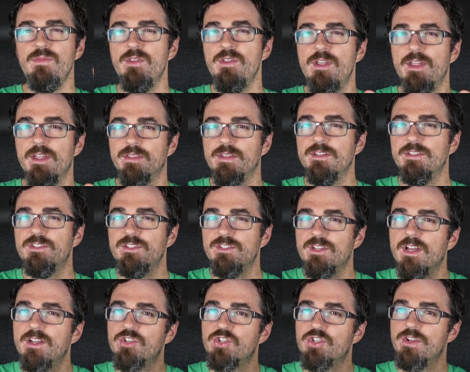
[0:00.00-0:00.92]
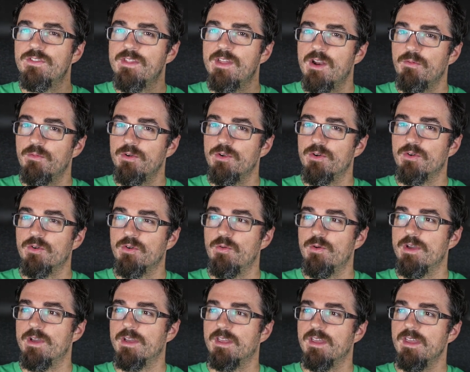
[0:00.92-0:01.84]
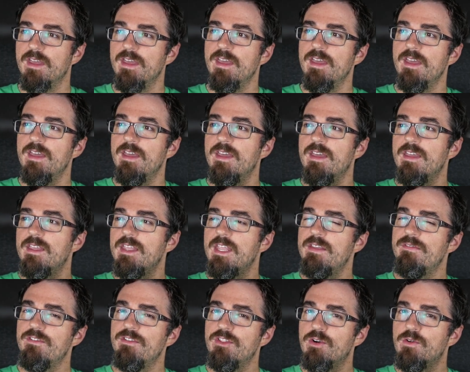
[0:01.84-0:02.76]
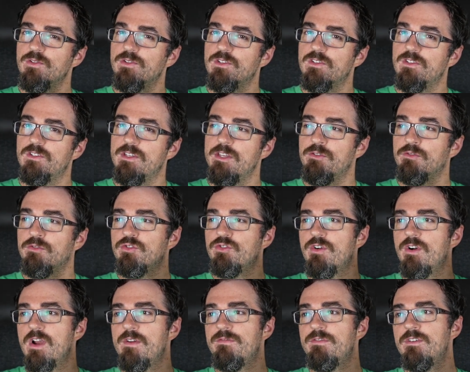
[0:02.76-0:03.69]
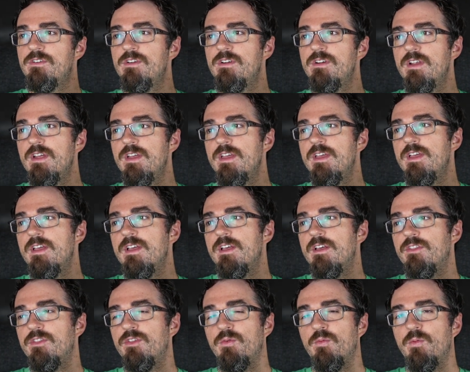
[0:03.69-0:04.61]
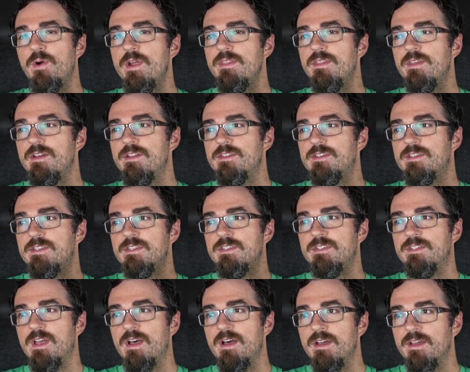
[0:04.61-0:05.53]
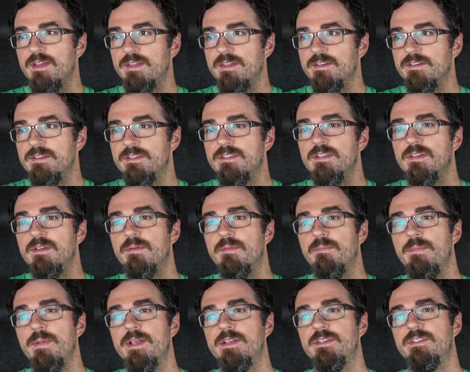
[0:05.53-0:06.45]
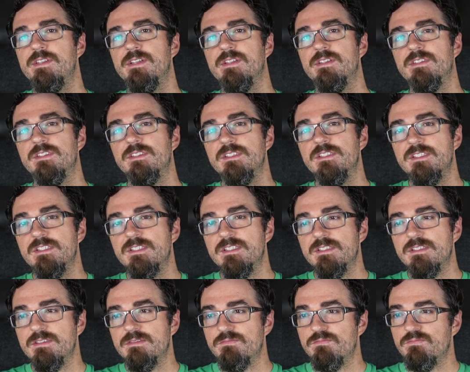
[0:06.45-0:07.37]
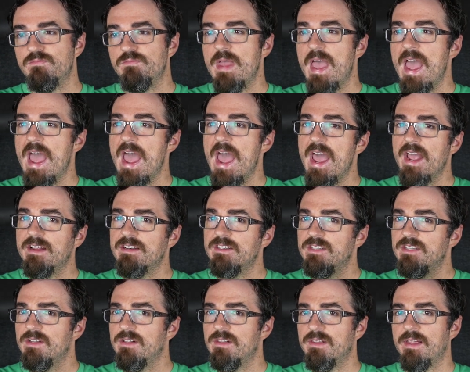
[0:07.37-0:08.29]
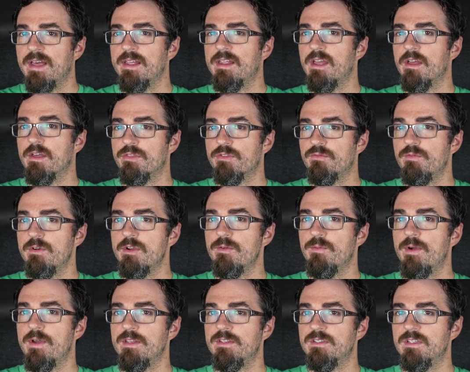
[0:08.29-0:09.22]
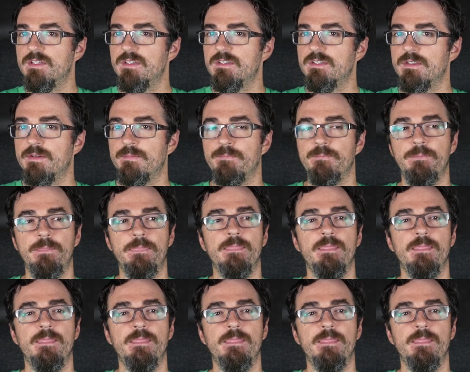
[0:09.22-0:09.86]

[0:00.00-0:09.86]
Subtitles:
And let's touch on that real quick. Even though it's a single driver, the way that it's designed makes it act like a three-way system.